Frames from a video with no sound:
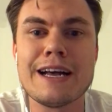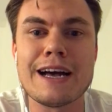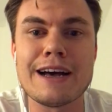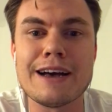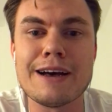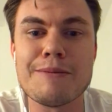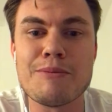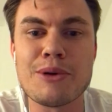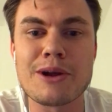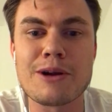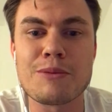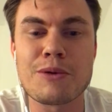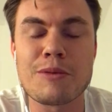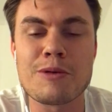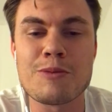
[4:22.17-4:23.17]
but
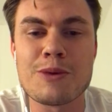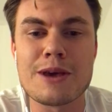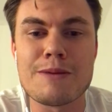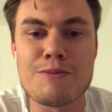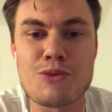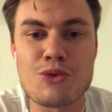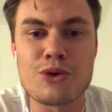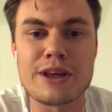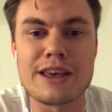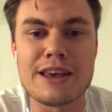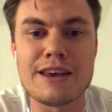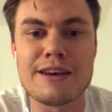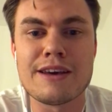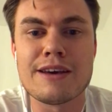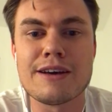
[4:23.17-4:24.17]
it'll probably be morning
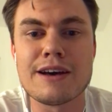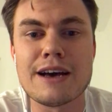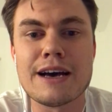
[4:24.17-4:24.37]
here,